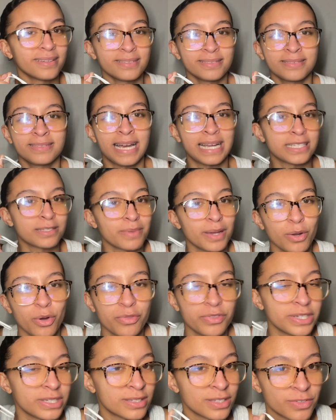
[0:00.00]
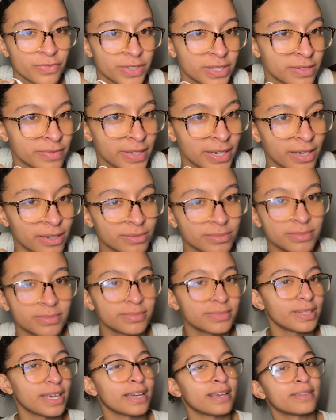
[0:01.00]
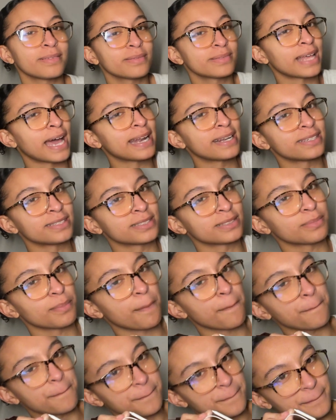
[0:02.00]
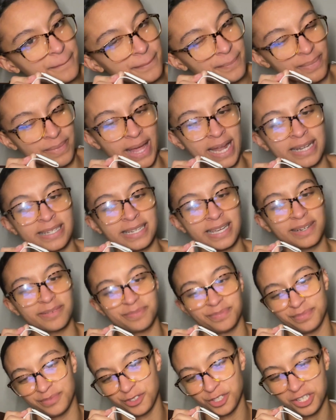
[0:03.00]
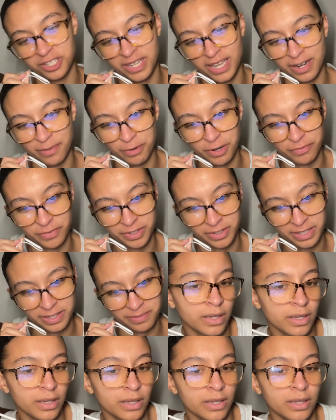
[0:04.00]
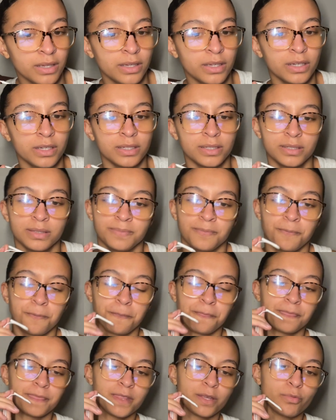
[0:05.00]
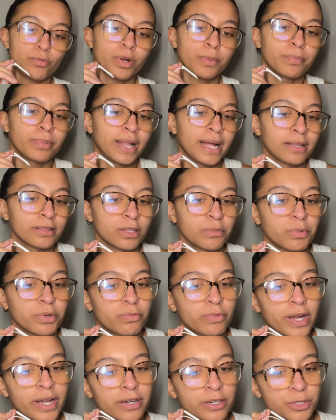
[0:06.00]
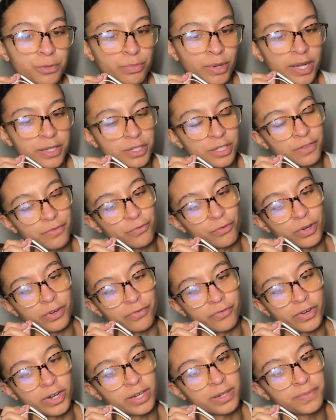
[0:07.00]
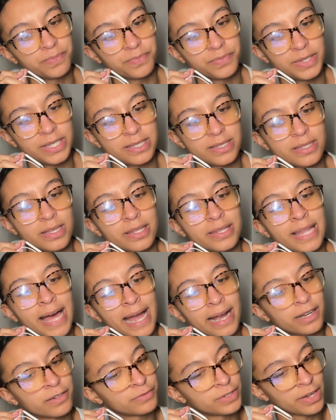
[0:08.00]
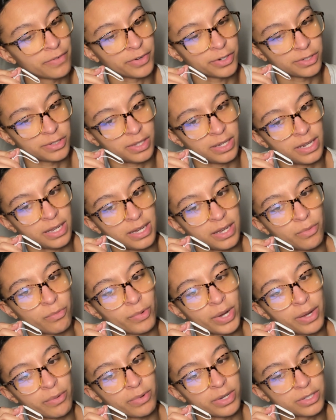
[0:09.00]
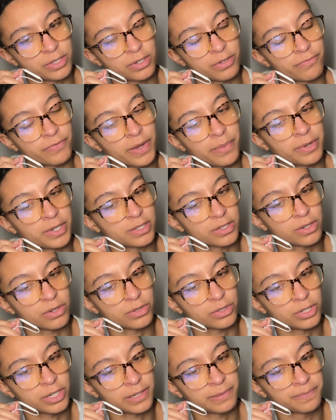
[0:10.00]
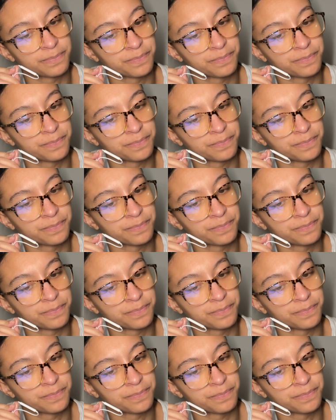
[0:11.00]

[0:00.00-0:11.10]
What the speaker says: That's my whole thesis for this video. Like, that is it. She said it perfectly. What Black women writers brought to the forefront is the lack of diversity in white Western feminist culture.